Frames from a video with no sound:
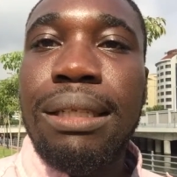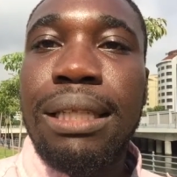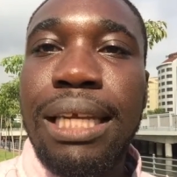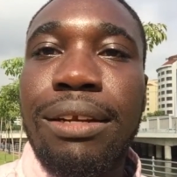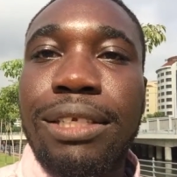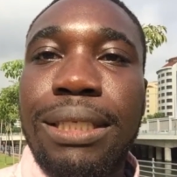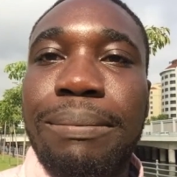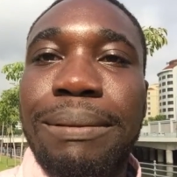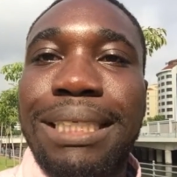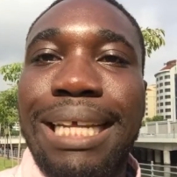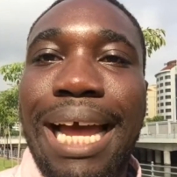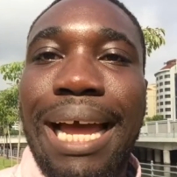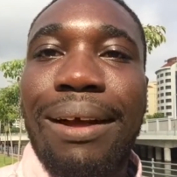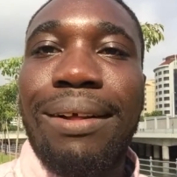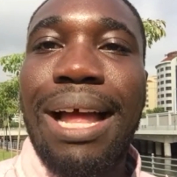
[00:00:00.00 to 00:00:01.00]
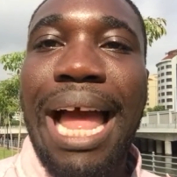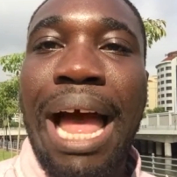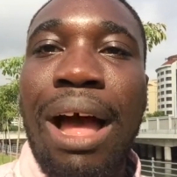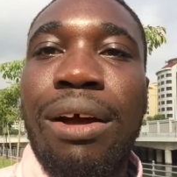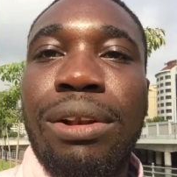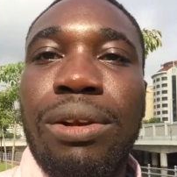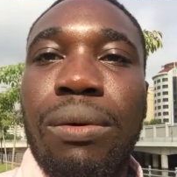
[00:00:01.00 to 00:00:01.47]
leadership style
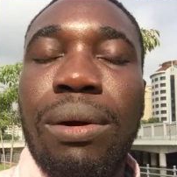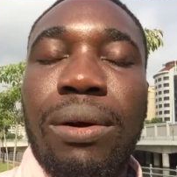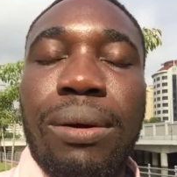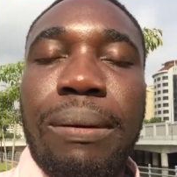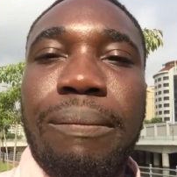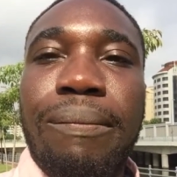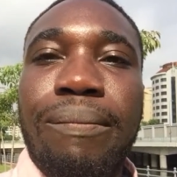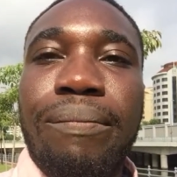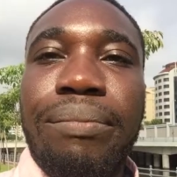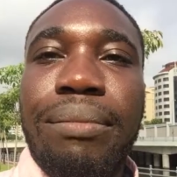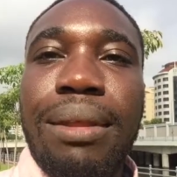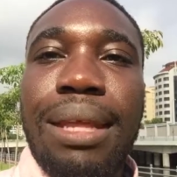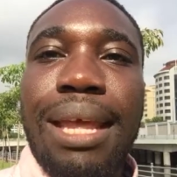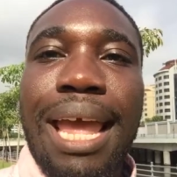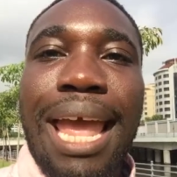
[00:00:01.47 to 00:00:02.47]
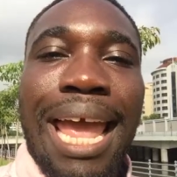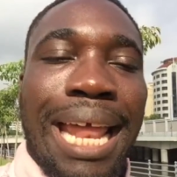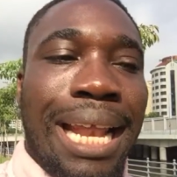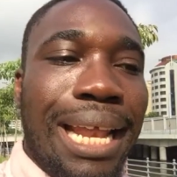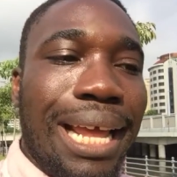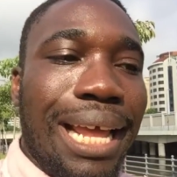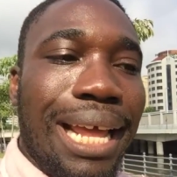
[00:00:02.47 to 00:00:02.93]
out in the world.
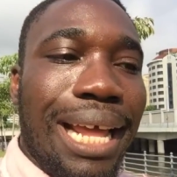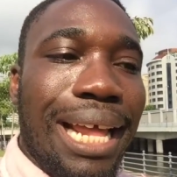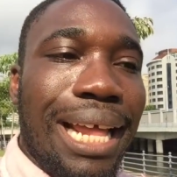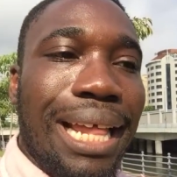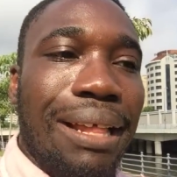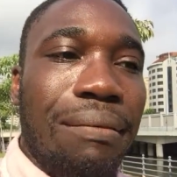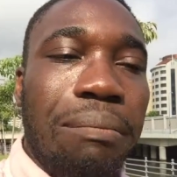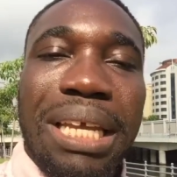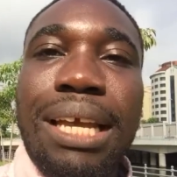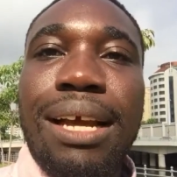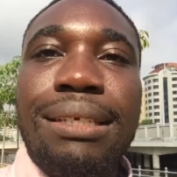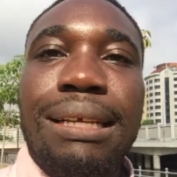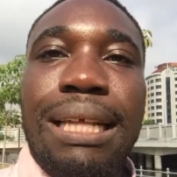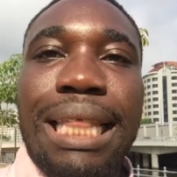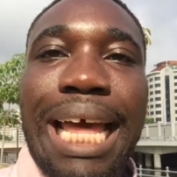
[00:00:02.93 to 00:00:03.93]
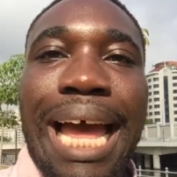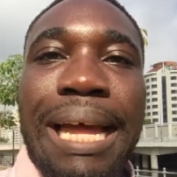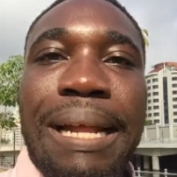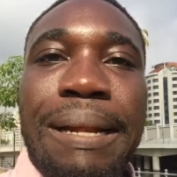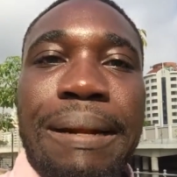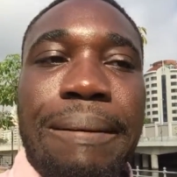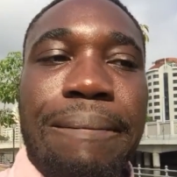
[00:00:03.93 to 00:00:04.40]
And because of
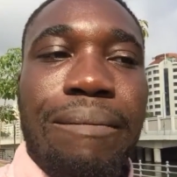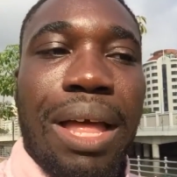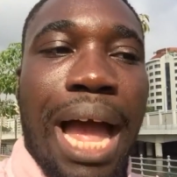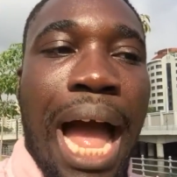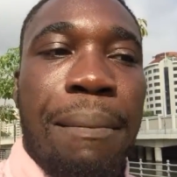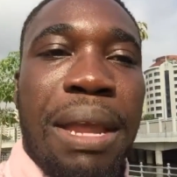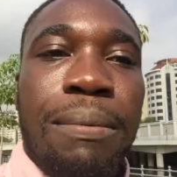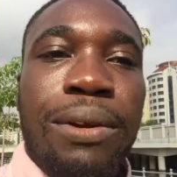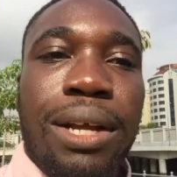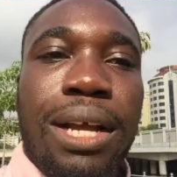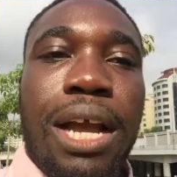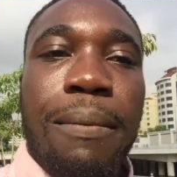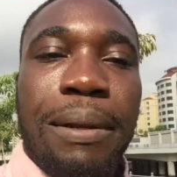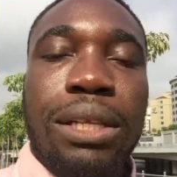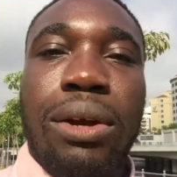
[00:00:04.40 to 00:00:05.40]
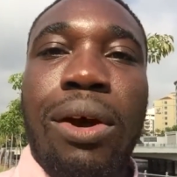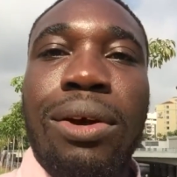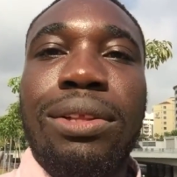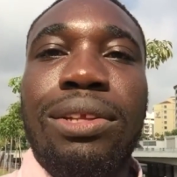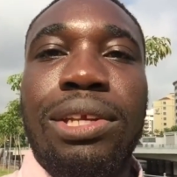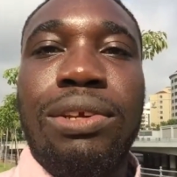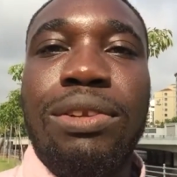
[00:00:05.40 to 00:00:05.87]
that, I'm able to come and
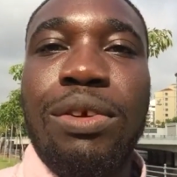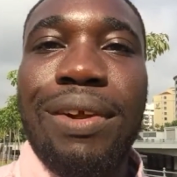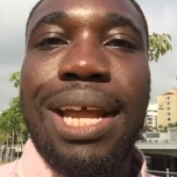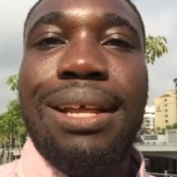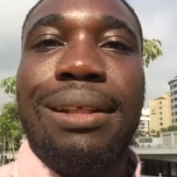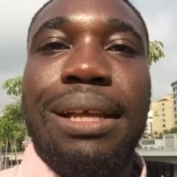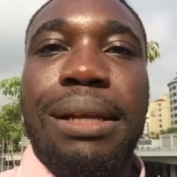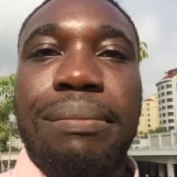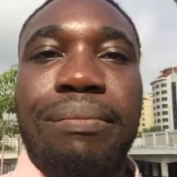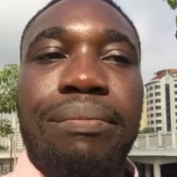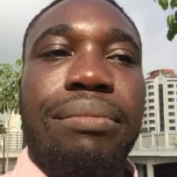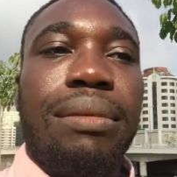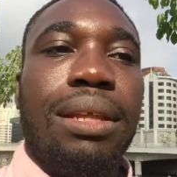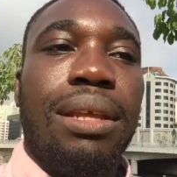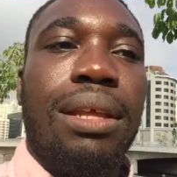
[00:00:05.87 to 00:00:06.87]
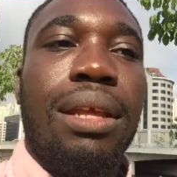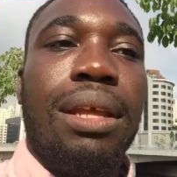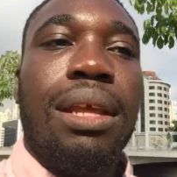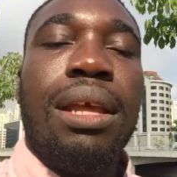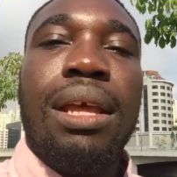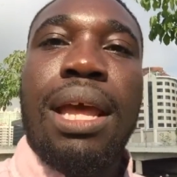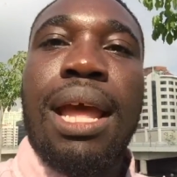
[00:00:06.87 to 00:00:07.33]
talk to you directly.
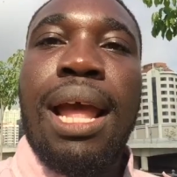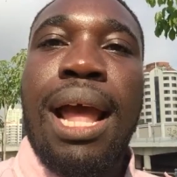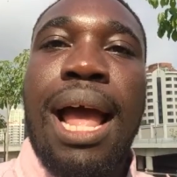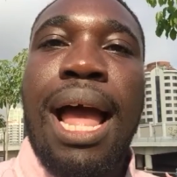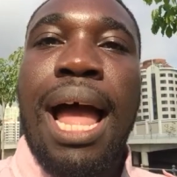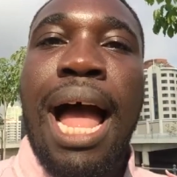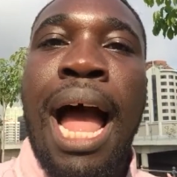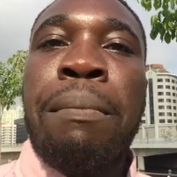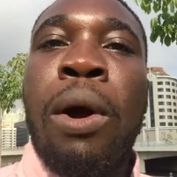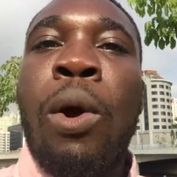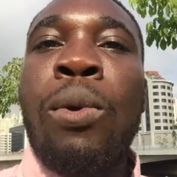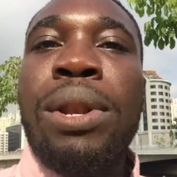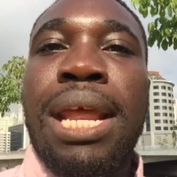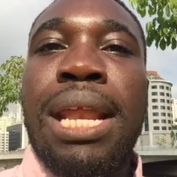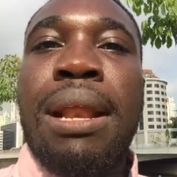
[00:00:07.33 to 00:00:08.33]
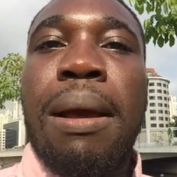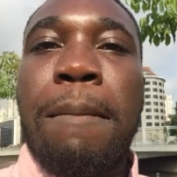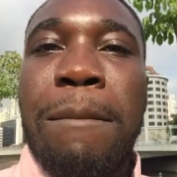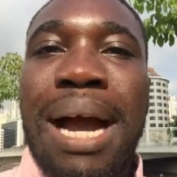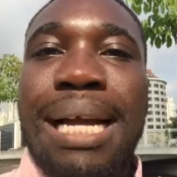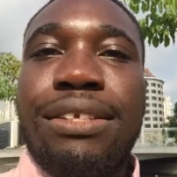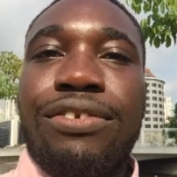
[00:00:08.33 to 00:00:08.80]
I'm owning
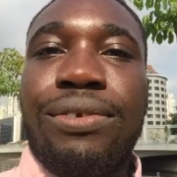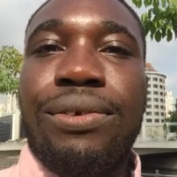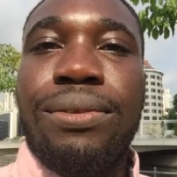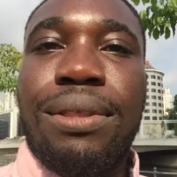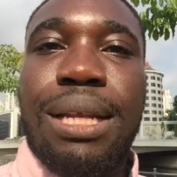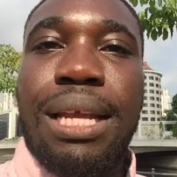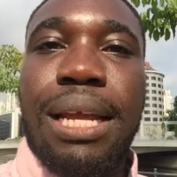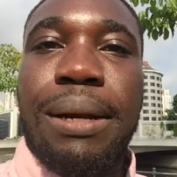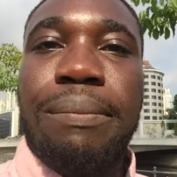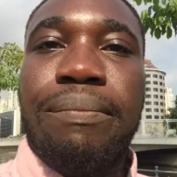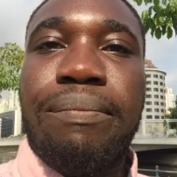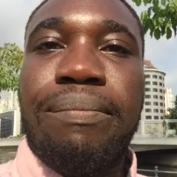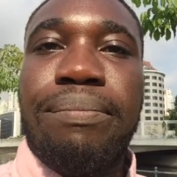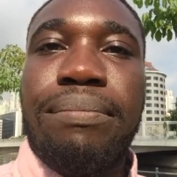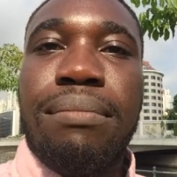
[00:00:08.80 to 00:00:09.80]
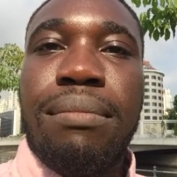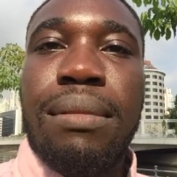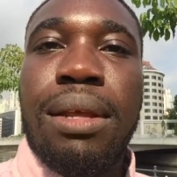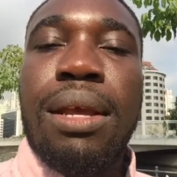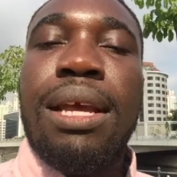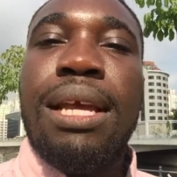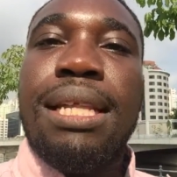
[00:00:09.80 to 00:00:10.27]
my truth in here.
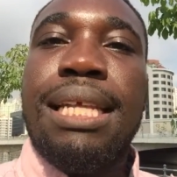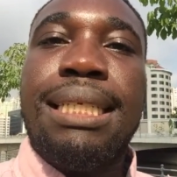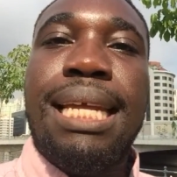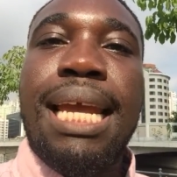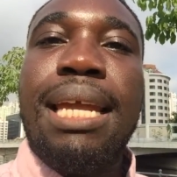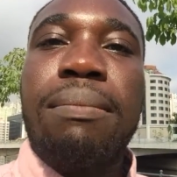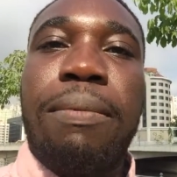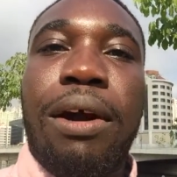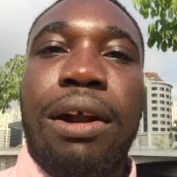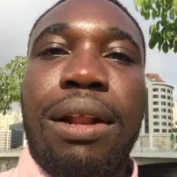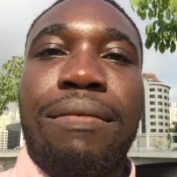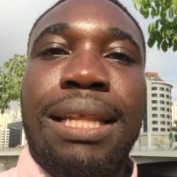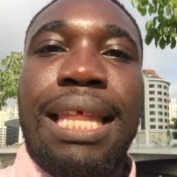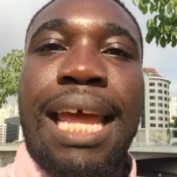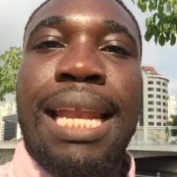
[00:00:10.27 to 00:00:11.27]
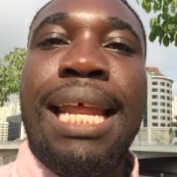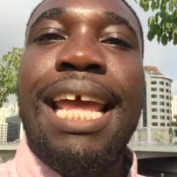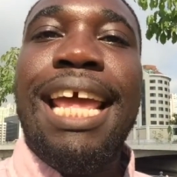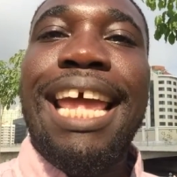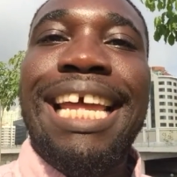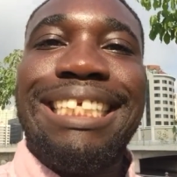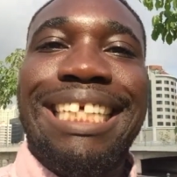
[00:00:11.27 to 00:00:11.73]
The second part of it then
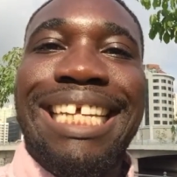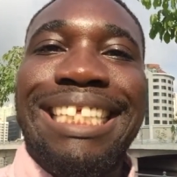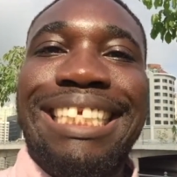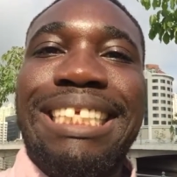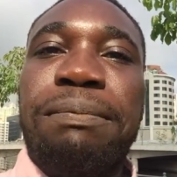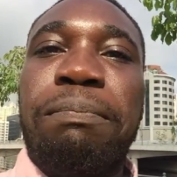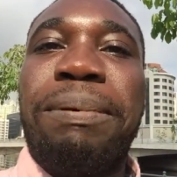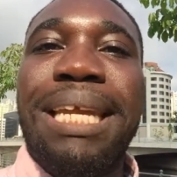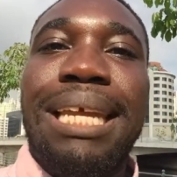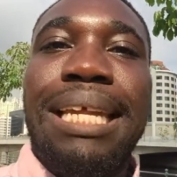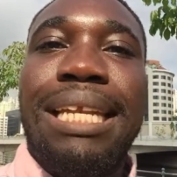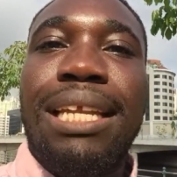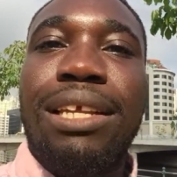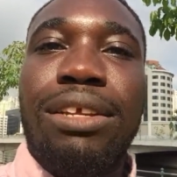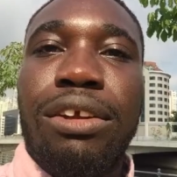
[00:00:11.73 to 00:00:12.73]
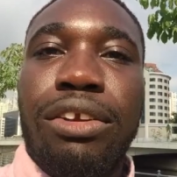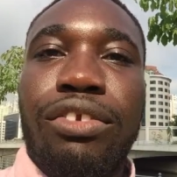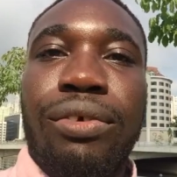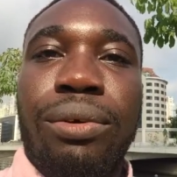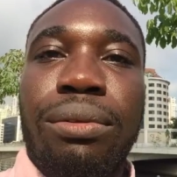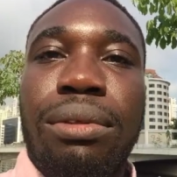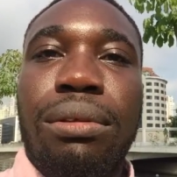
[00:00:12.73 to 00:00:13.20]
is then speaking your
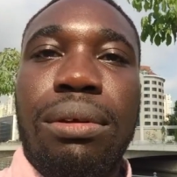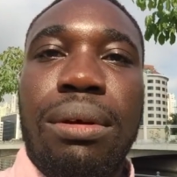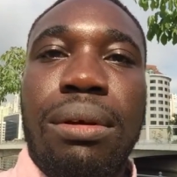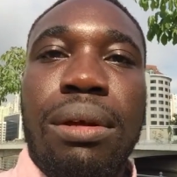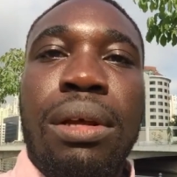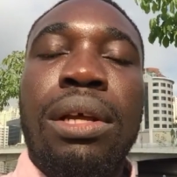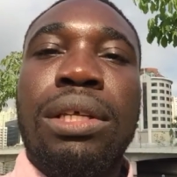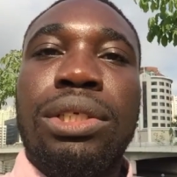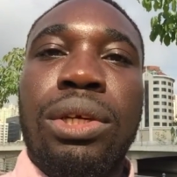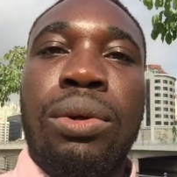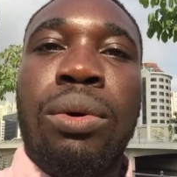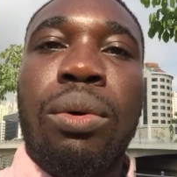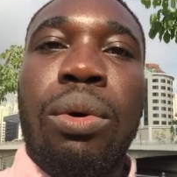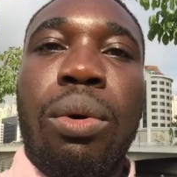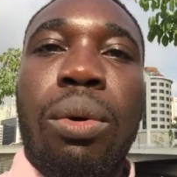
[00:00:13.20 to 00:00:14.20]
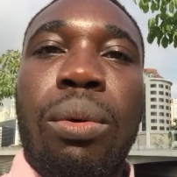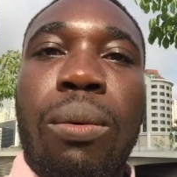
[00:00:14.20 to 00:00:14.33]
truth. So